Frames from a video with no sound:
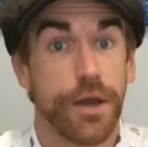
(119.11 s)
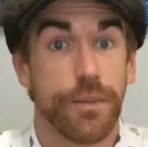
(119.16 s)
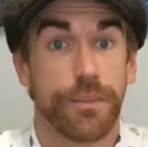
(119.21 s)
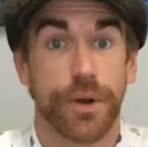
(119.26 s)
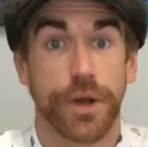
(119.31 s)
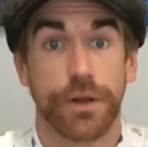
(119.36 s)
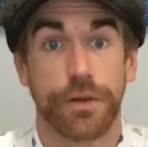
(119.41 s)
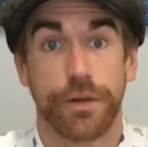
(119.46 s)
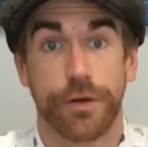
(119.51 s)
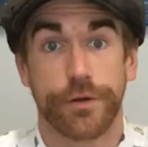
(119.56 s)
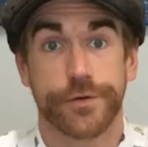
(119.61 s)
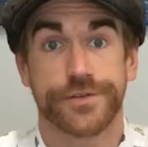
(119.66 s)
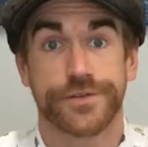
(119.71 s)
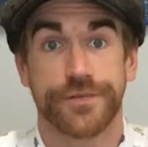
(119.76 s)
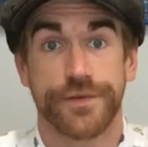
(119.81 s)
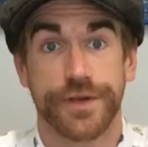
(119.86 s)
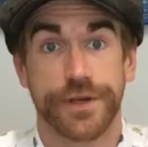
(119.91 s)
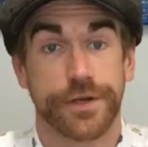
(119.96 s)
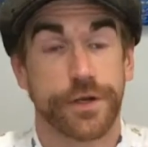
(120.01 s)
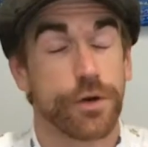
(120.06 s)
but a large
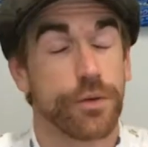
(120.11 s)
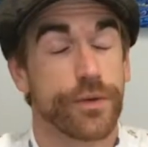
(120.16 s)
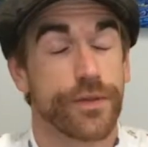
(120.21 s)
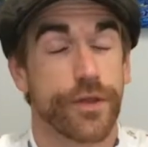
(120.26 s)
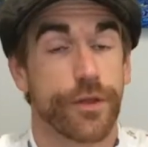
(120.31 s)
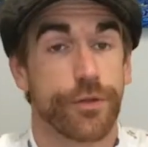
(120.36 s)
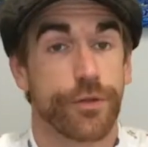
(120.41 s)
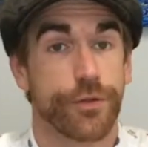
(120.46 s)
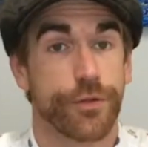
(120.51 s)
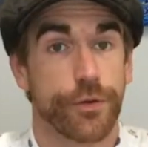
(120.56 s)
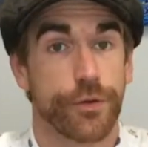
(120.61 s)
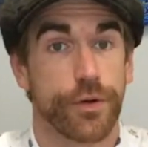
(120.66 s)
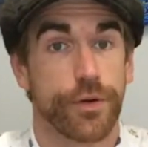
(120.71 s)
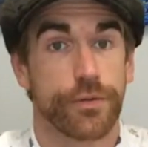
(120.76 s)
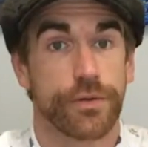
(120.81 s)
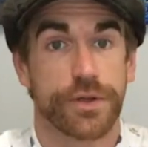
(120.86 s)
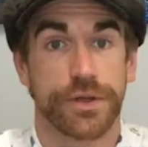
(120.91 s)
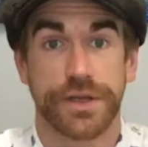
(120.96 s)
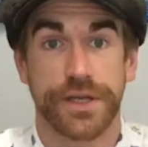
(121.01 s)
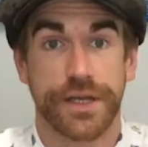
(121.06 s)
vehicle with a thorough
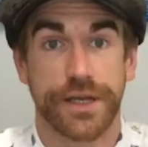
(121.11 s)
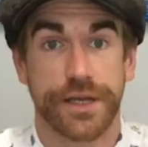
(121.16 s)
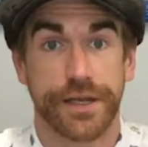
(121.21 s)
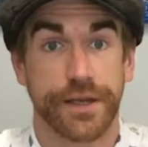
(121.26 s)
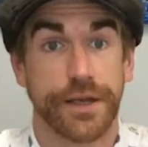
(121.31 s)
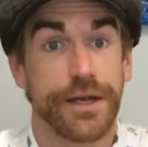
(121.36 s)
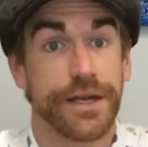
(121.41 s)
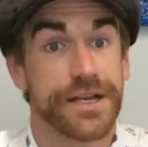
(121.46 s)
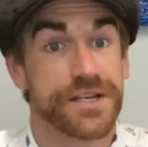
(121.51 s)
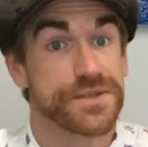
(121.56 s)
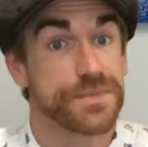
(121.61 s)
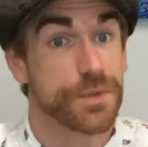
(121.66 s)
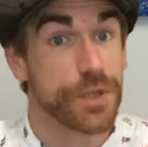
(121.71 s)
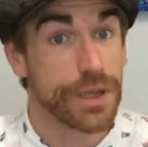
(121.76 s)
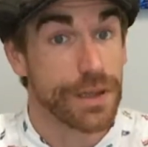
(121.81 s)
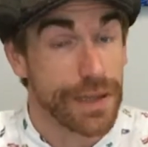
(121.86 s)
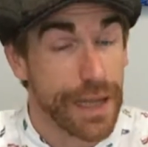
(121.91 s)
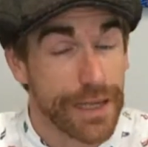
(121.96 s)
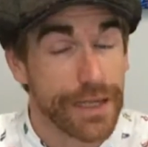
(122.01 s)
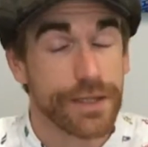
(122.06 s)
cleaning is
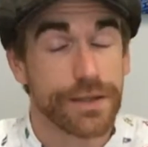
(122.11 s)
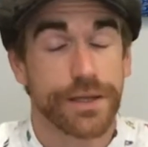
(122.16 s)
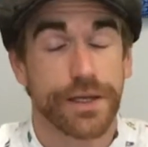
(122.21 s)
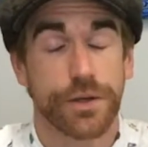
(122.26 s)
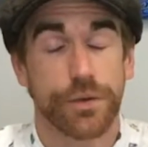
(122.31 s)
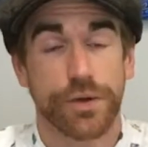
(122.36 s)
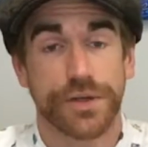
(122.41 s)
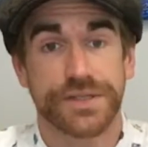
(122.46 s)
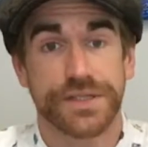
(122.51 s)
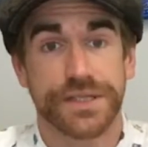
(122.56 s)
likely going to